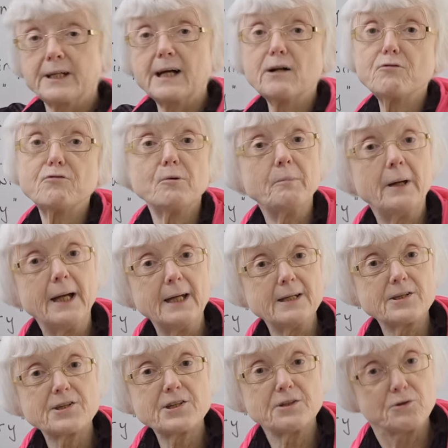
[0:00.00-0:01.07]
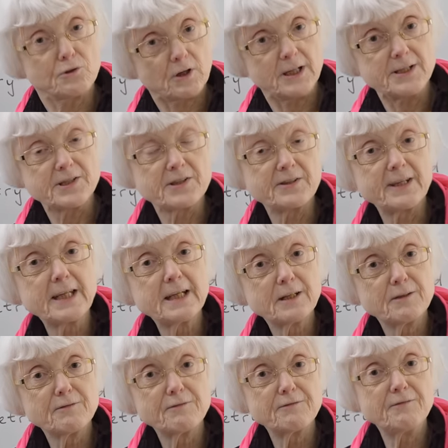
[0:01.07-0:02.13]
the alphabet and try to
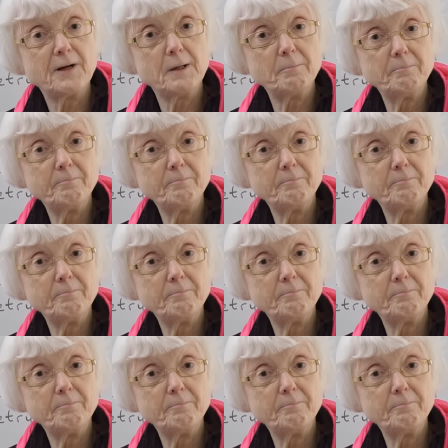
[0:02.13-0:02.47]
think of